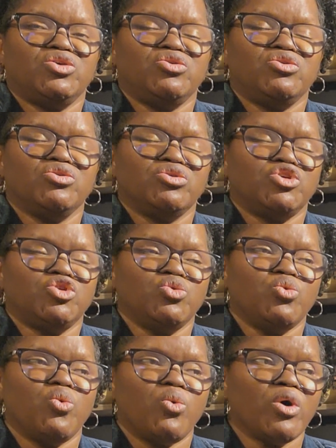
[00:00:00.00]

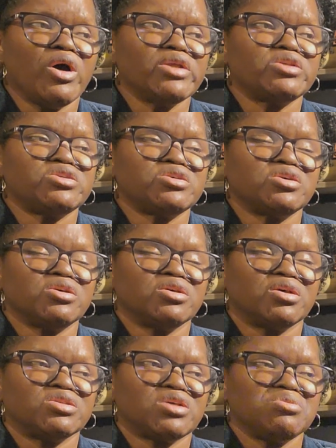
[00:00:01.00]
you want
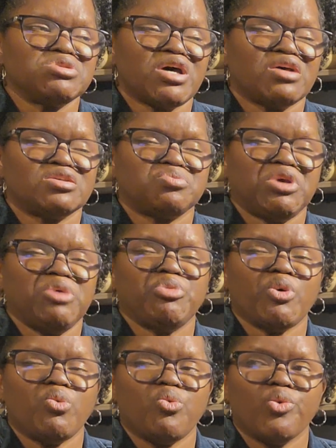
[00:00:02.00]
to, sometimes
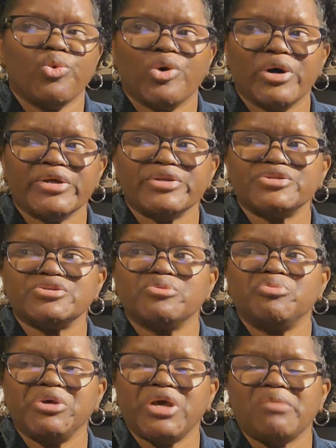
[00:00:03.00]
people want
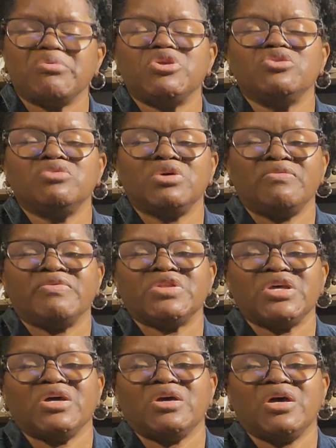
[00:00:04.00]
to be able to do
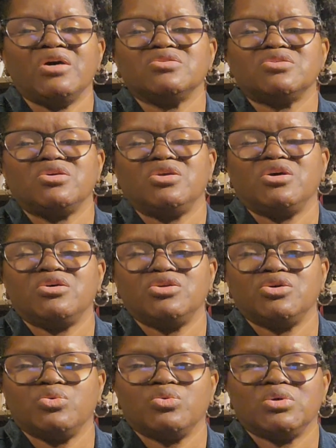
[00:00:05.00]
everything else that they're
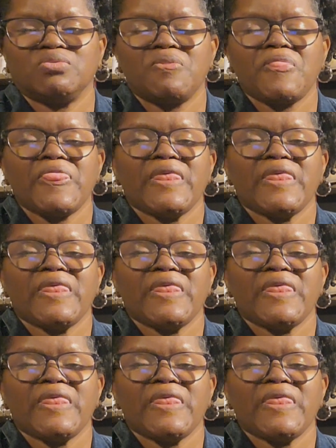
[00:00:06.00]
doing,